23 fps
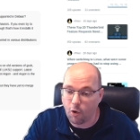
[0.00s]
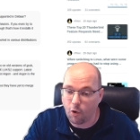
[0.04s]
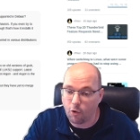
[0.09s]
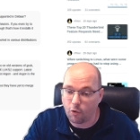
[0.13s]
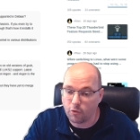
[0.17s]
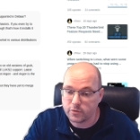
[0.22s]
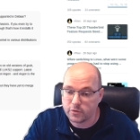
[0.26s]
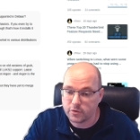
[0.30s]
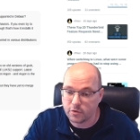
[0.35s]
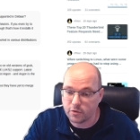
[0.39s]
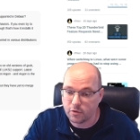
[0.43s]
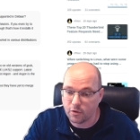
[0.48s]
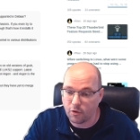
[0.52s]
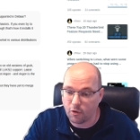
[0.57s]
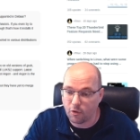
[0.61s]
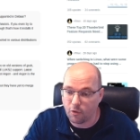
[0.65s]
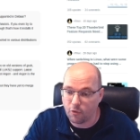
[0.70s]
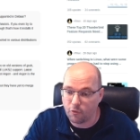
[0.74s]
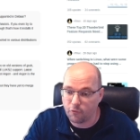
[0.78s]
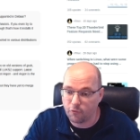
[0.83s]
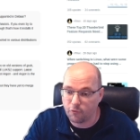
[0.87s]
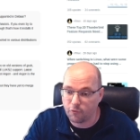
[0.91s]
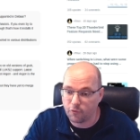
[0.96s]
author
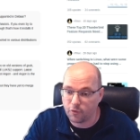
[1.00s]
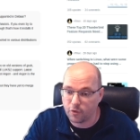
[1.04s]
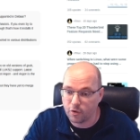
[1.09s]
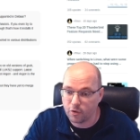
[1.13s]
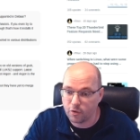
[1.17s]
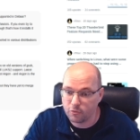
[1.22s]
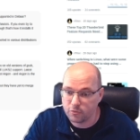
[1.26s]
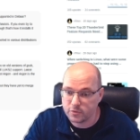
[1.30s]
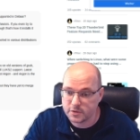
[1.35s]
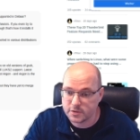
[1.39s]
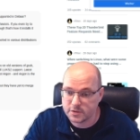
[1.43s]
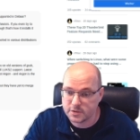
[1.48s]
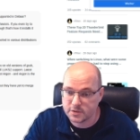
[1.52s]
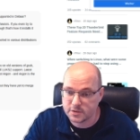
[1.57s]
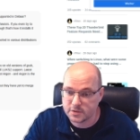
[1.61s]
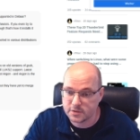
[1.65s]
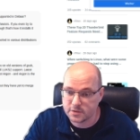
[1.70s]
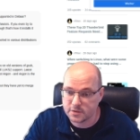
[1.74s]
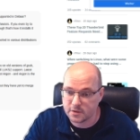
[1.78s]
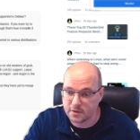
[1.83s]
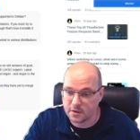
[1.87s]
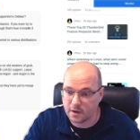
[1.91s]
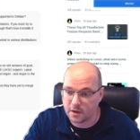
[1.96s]
of
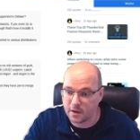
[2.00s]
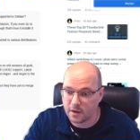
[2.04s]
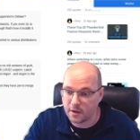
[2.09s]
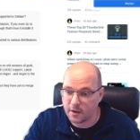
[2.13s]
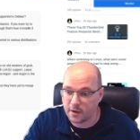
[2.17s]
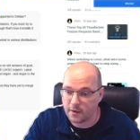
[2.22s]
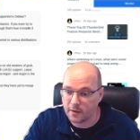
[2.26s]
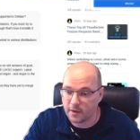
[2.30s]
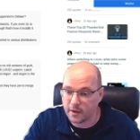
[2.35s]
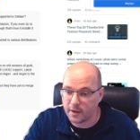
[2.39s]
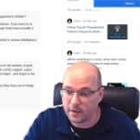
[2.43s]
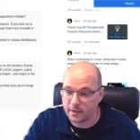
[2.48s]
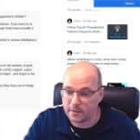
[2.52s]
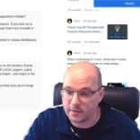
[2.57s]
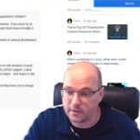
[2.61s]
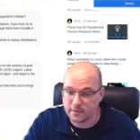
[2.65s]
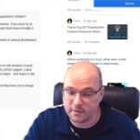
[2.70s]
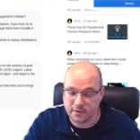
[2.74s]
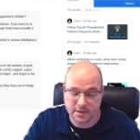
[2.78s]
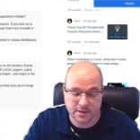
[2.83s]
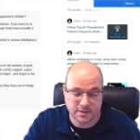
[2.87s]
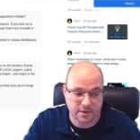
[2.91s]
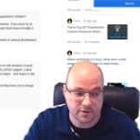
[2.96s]
Lux,
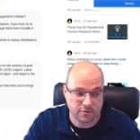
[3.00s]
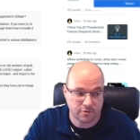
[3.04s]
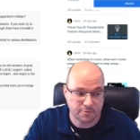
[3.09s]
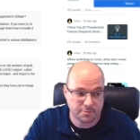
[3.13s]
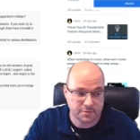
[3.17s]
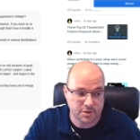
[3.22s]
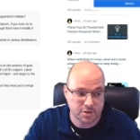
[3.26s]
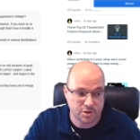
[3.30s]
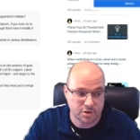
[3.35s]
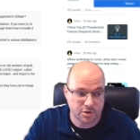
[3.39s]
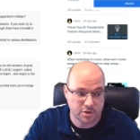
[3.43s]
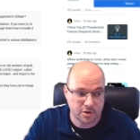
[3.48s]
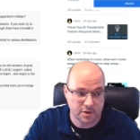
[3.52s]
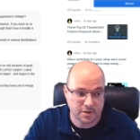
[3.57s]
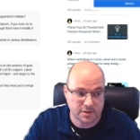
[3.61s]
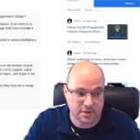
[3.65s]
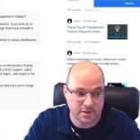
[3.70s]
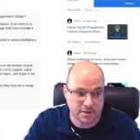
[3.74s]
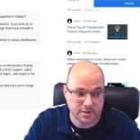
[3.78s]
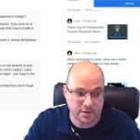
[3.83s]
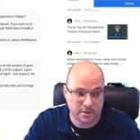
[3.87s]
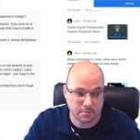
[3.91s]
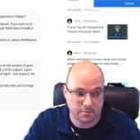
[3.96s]
and this encryption
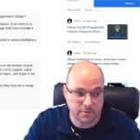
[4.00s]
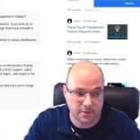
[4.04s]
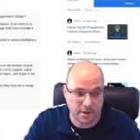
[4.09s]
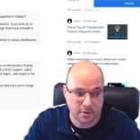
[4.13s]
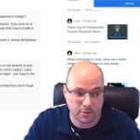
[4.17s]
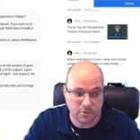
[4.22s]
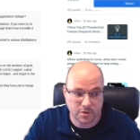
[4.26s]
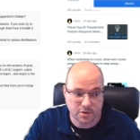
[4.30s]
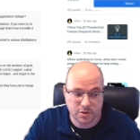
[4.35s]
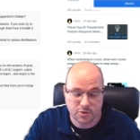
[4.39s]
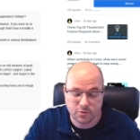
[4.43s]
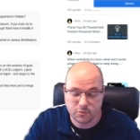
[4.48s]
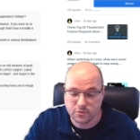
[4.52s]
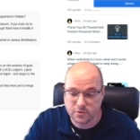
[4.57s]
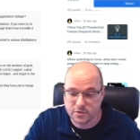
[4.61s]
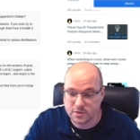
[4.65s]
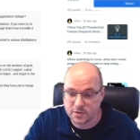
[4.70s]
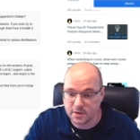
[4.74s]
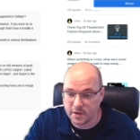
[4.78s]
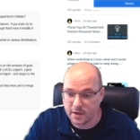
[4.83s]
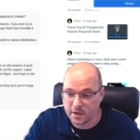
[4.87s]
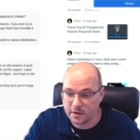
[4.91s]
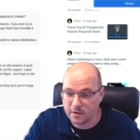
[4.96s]
system that was
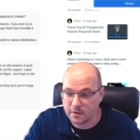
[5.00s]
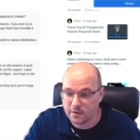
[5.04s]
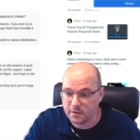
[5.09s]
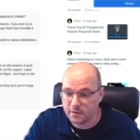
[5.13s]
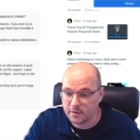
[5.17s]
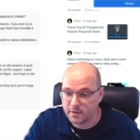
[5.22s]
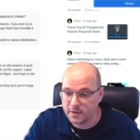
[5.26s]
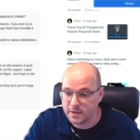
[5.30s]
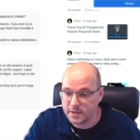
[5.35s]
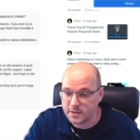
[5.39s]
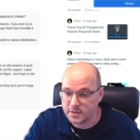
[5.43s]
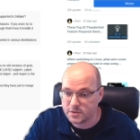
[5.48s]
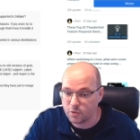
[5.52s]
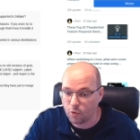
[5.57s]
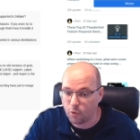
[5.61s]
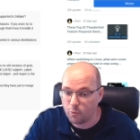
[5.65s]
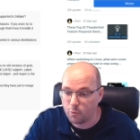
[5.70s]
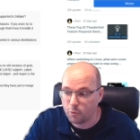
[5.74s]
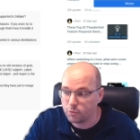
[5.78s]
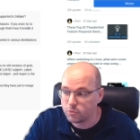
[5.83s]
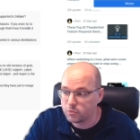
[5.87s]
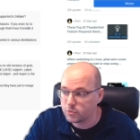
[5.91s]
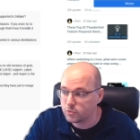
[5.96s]
used in this
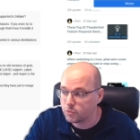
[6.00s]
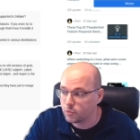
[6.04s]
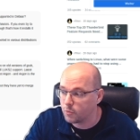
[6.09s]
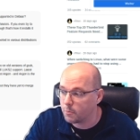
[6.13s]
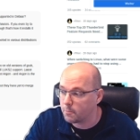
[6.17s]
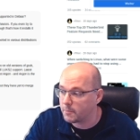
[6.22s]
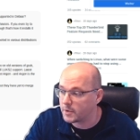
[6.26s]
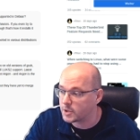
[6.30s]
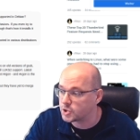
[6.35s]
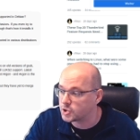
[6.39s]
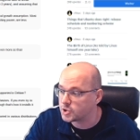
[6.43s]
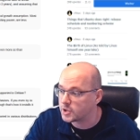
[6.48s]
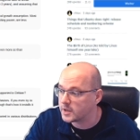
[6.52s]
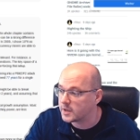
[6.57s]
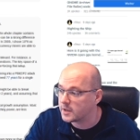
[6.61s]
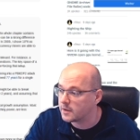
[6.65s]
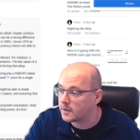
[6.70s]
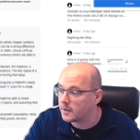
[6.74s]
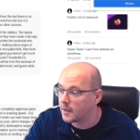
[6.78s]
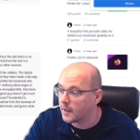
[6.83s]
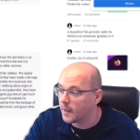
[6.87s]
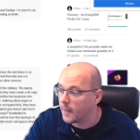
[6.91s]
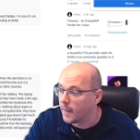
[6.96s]
Ubuntu
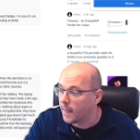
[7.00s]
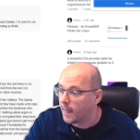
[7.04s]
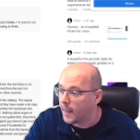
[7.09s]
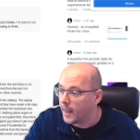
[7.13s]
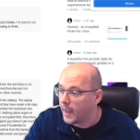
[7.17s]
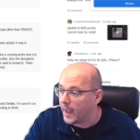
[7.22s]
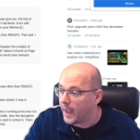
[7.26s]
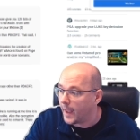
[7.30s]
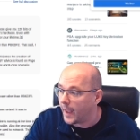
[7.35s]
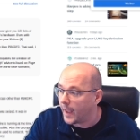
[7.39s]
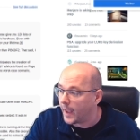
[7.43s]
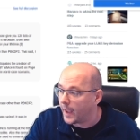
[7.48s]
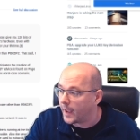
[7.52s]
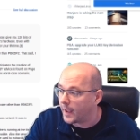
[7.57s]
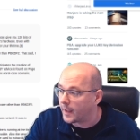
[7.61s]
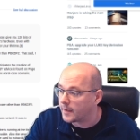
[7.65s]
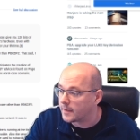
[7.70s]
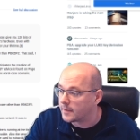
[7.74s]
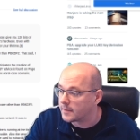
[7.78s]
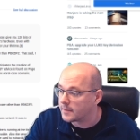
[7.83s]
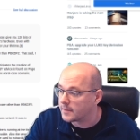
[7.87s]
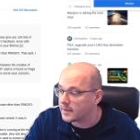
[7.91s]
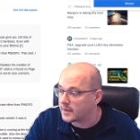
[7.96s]
machine.
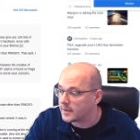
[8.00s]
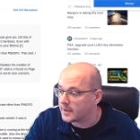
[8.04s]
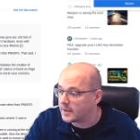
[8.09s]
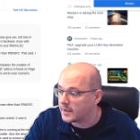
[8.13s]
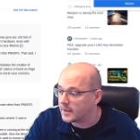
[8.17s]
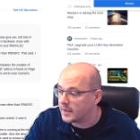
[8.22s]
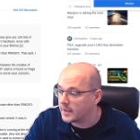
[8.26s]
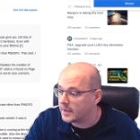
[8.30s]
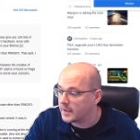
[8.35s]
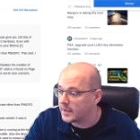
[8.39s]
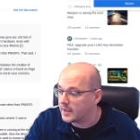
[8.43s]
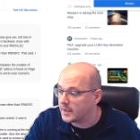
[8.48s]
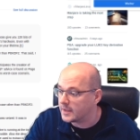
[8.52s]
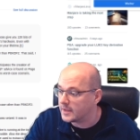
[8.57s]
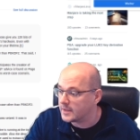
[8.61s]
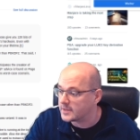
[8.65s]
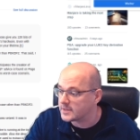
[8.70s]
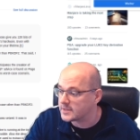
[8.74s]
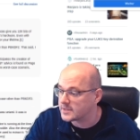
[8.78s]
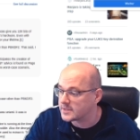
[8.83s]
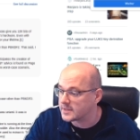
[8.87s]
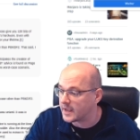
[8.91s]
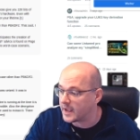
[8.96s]
And he
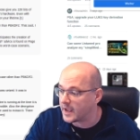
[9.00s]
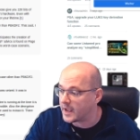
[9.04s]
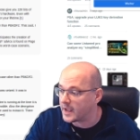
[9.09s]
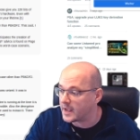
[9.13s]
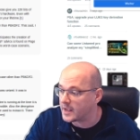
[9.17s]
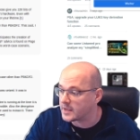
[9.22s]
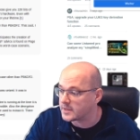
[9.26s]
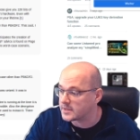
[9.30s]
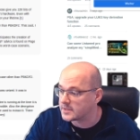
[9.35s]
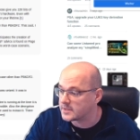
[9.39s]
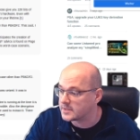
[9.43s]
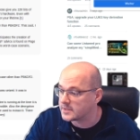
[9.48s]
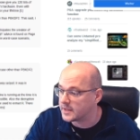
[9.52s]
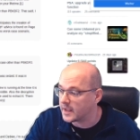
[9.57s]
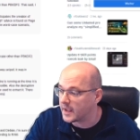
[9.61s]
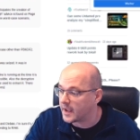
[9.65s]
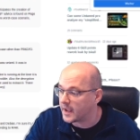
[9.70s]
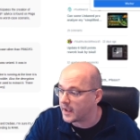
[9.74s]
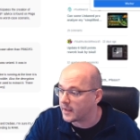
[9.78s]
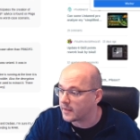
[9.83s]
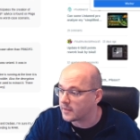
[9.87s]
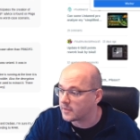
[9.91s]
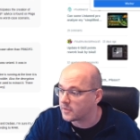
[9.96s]
says
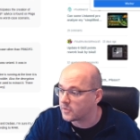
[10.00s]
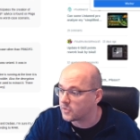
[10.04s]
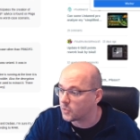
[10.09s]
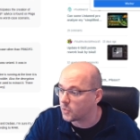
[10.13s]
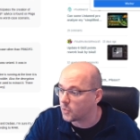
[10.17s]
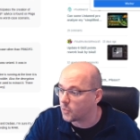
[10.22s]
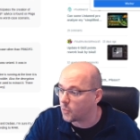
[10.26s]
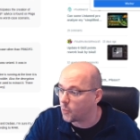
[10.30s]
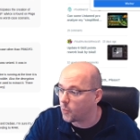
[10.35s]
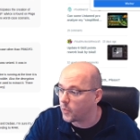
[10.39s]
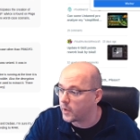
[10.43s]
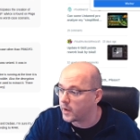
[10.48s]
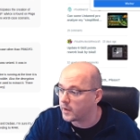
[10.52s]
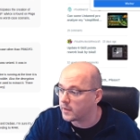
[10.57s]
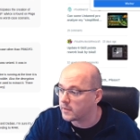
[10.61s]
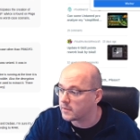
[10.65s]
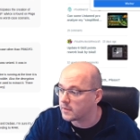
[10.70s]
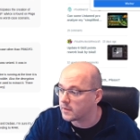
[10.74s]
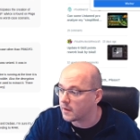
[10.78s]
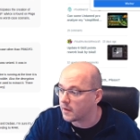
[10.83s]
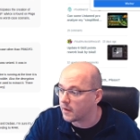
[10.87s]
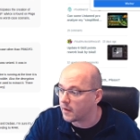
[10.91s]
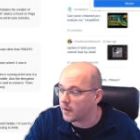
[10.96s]
that
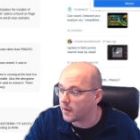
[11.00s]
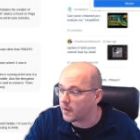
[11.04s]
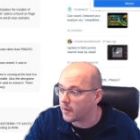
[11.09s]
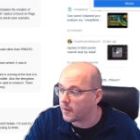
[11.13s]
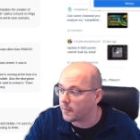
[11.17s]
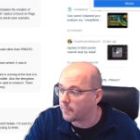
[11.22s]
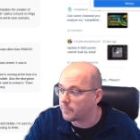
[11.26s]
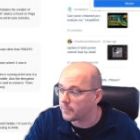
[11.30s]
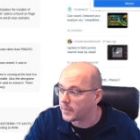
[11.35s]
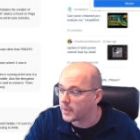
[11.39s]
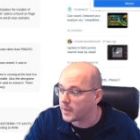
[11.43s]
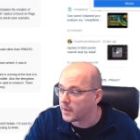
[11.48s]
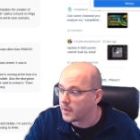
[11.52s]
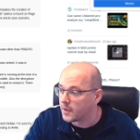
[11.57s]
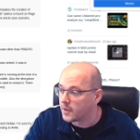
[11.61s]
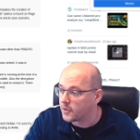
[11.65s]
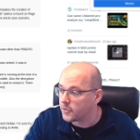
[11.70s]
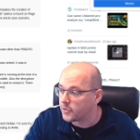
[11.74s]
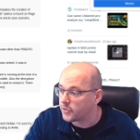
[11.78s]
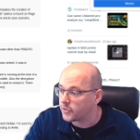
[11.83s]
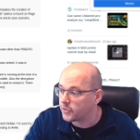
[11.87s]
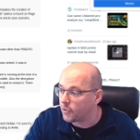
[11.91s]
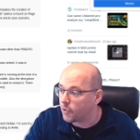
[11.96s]
with
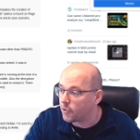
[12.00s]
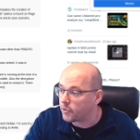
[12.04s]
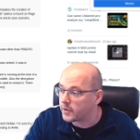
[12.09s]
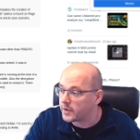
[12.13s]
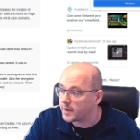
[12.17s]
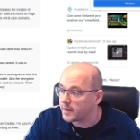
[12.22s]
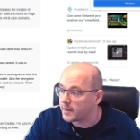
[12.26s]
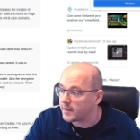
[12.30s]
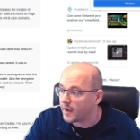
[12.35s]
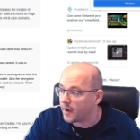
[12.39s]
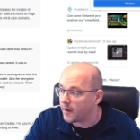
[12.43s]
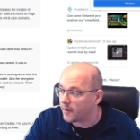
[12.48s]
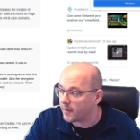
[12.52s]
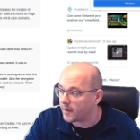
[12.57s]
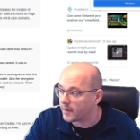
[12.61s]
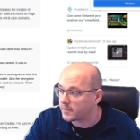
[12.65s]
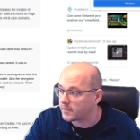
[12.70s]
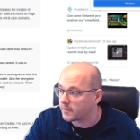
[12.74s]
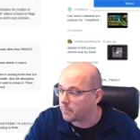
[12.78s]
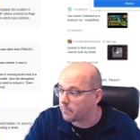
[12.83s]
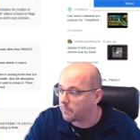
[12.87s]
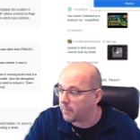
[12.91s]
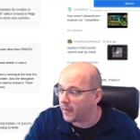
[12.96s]
13
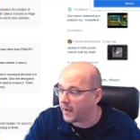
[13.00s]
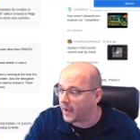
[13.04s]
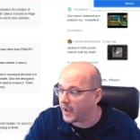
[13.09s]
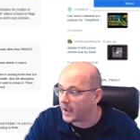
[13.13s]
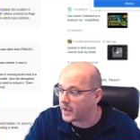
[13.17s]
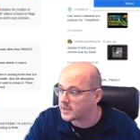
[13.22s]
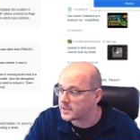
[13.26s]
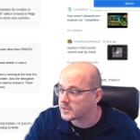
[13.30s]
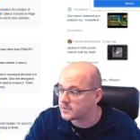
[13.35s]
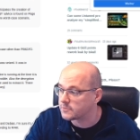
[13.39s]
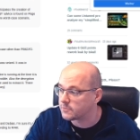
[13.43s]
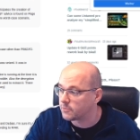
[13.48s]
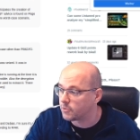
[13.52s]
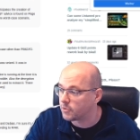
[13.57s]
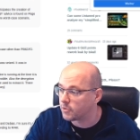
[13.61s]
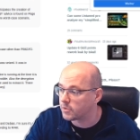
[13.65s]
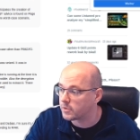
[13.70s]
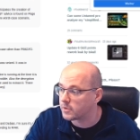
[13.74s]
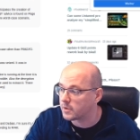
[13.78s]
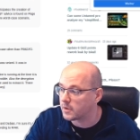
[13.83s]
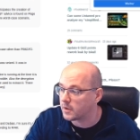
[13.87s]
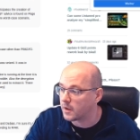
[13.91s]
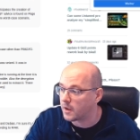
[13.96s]
character
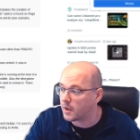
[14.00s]
password,